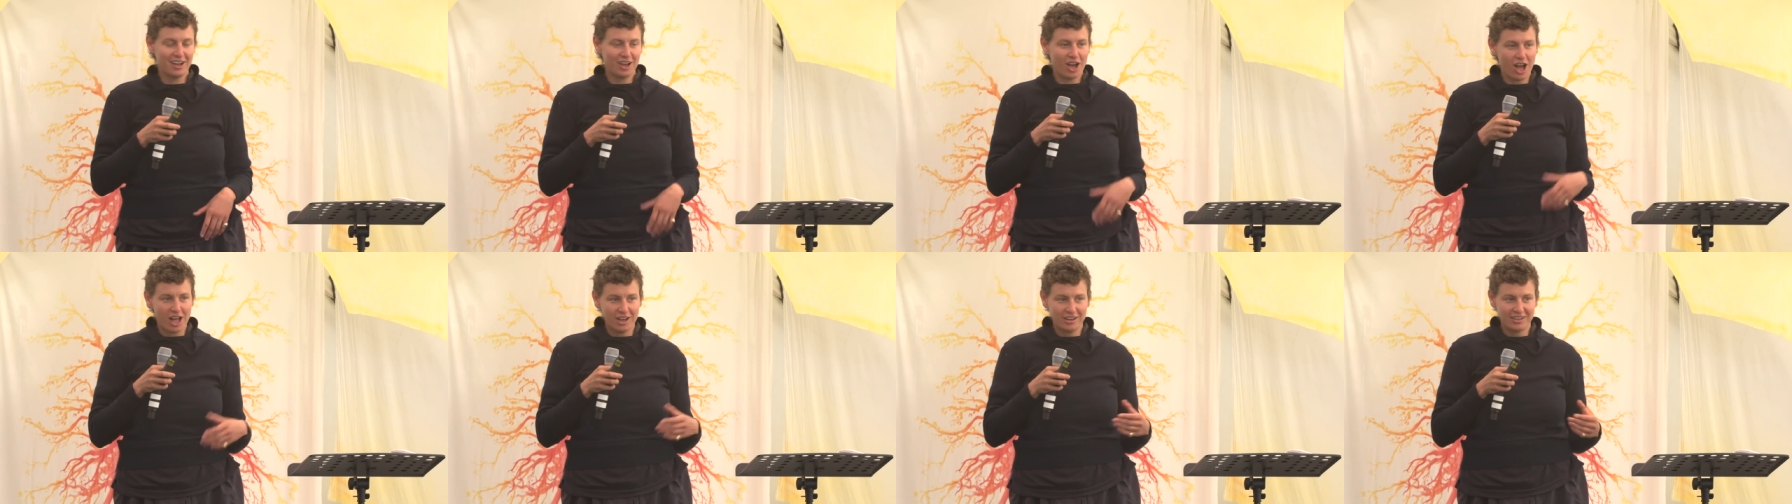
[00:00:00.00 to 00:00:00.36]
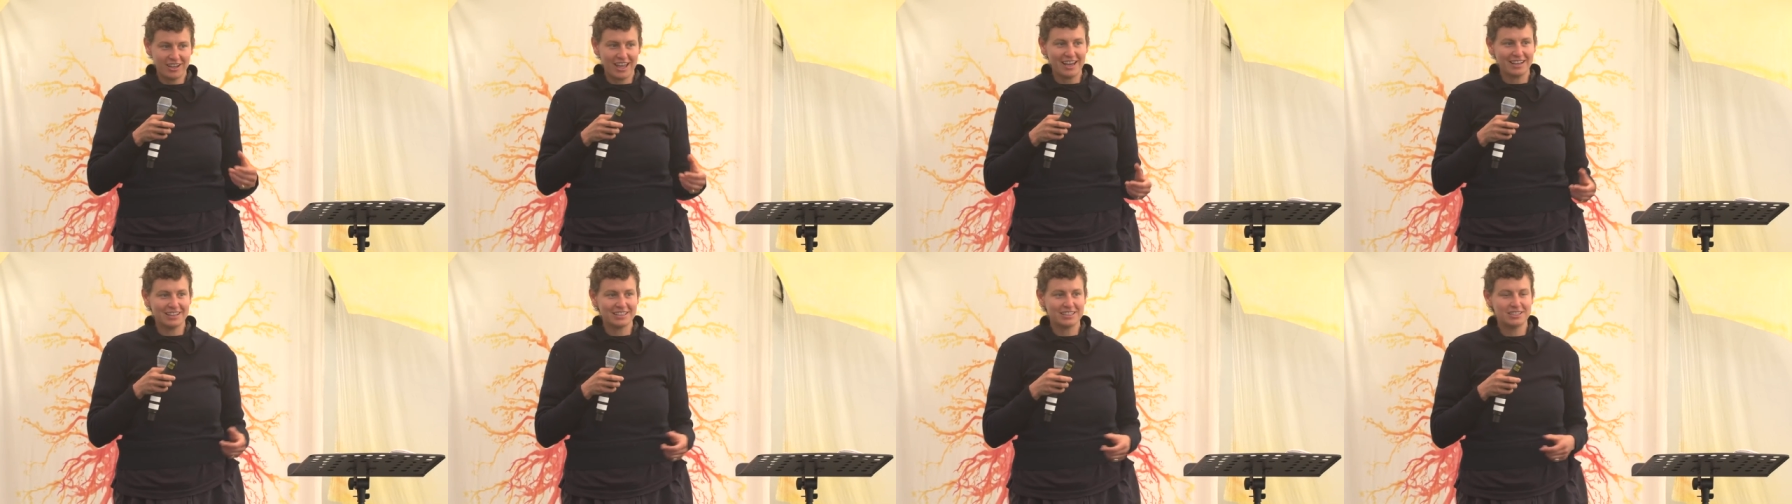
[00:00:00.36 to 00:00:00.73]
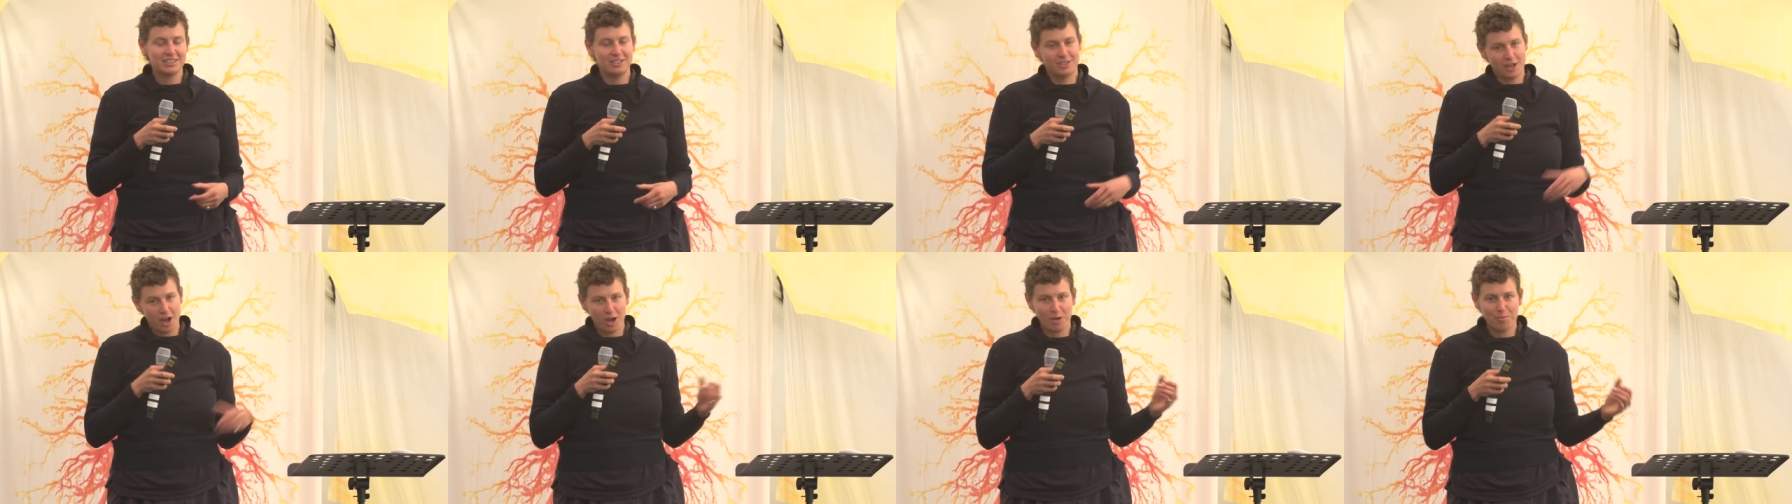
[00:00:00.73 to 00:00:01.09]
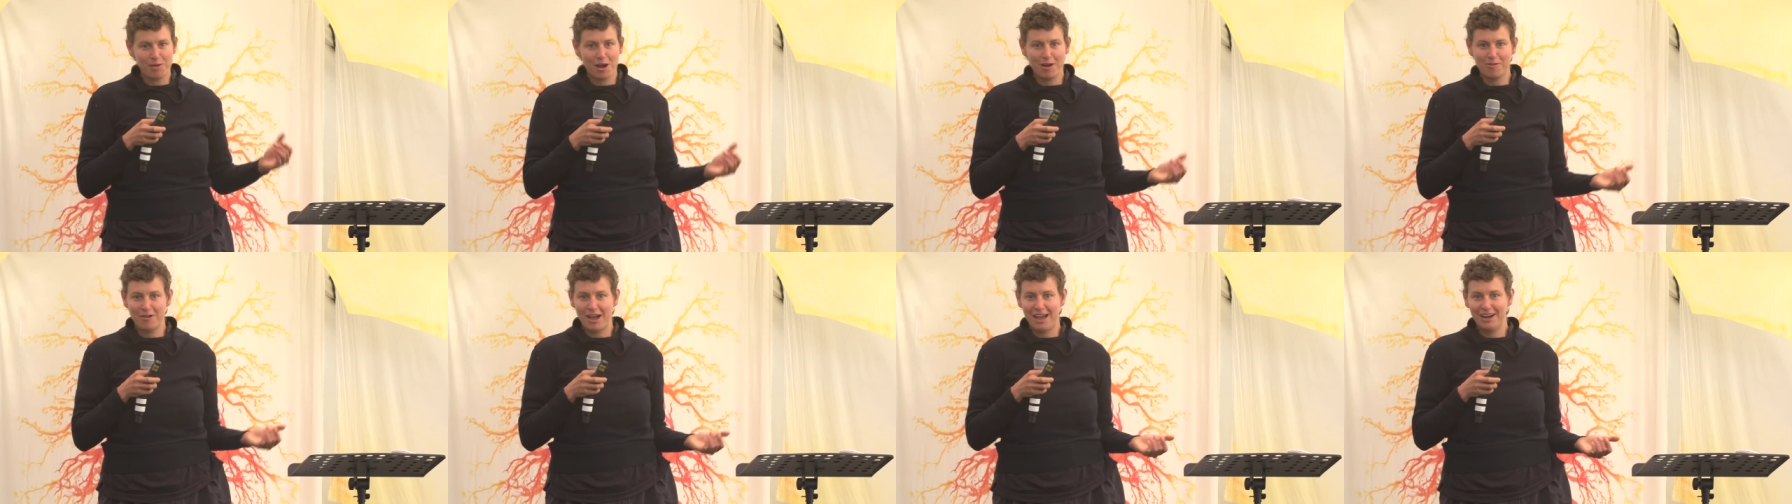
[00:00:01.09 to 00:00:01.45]
context to talk
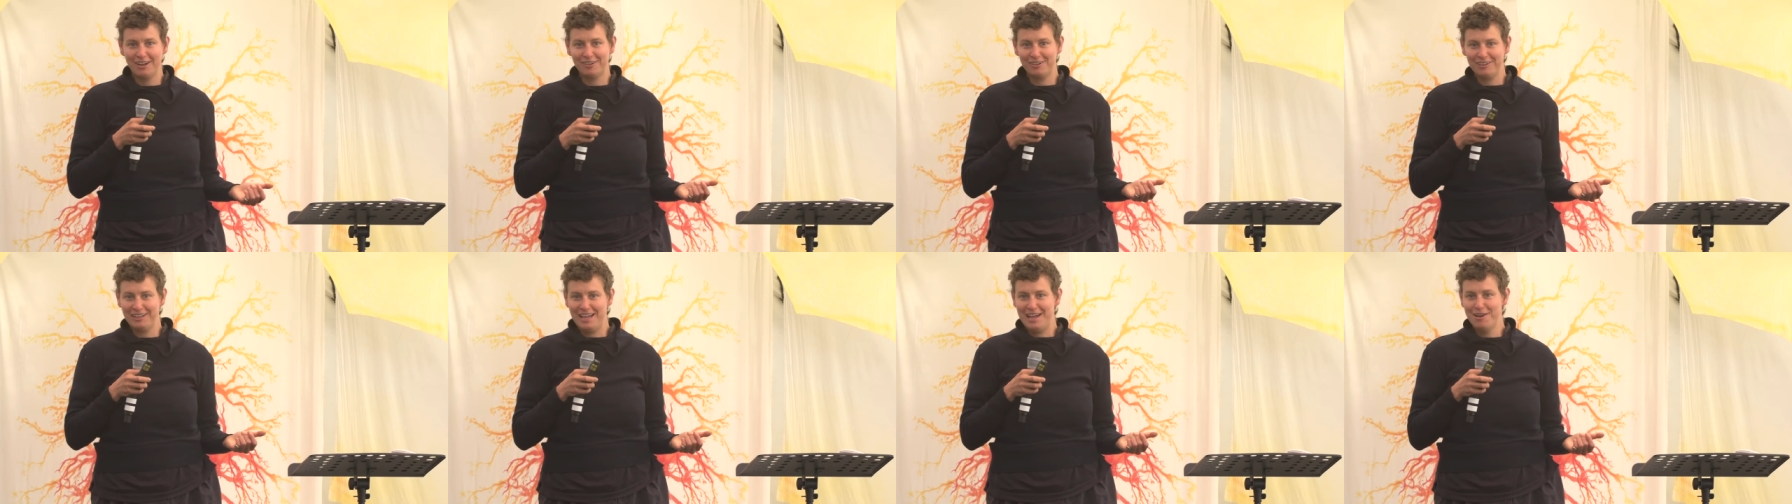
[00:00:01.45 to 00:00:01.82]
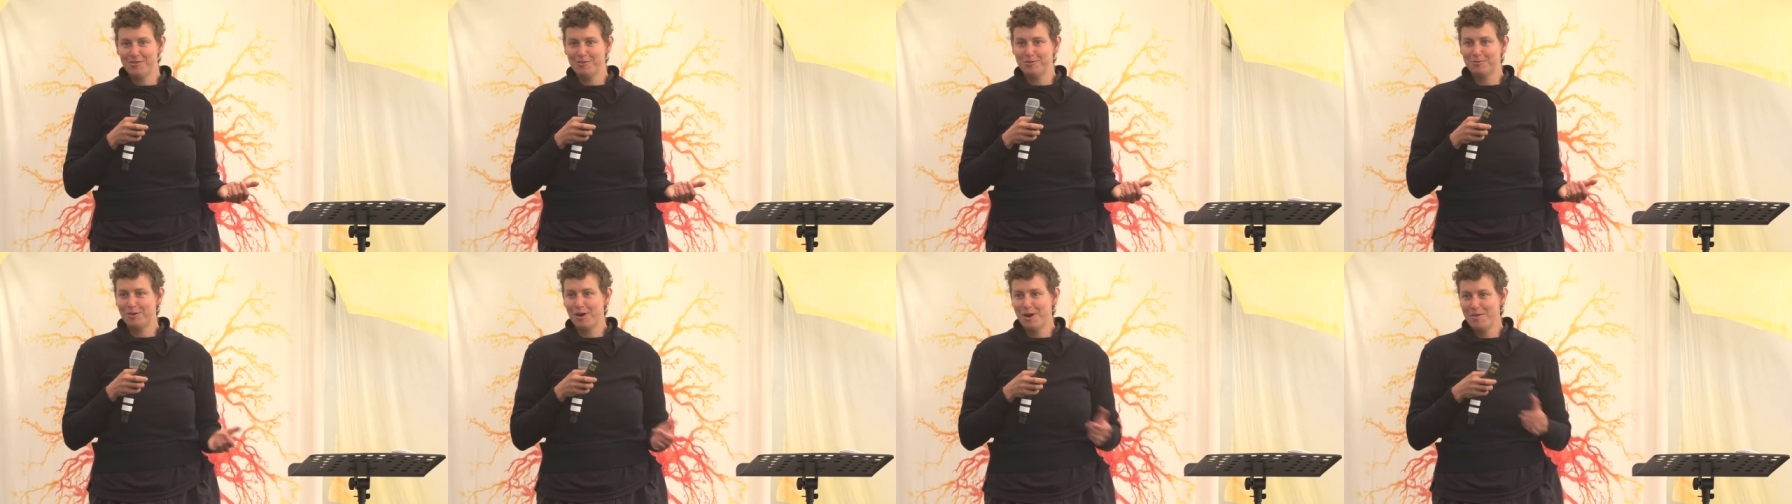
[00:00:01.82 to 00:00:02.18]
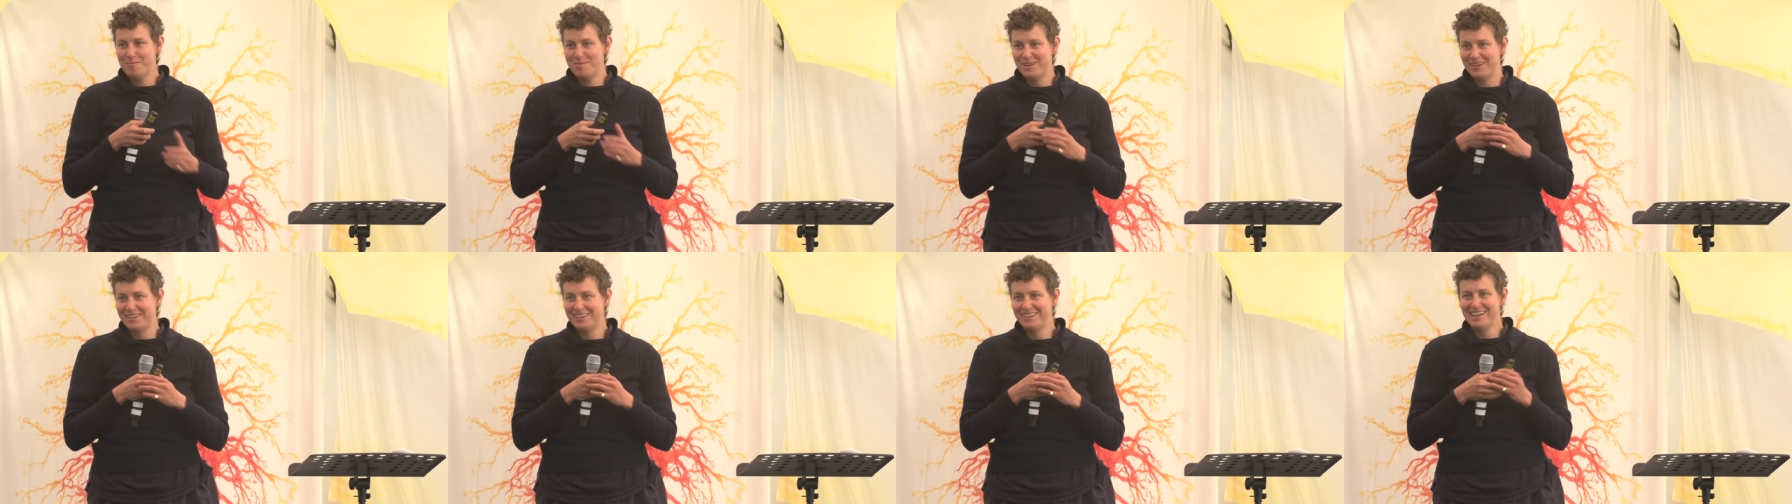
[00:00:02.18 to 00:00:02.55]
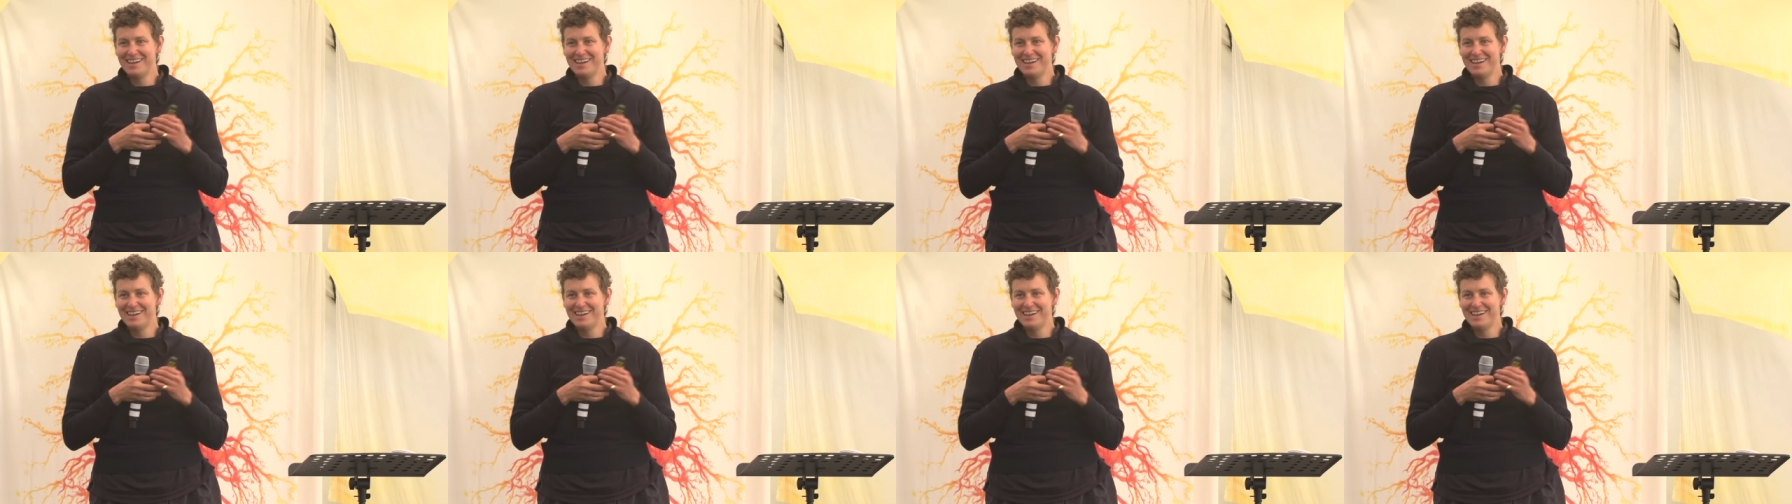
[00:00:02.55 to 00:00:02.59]
about radical land reform.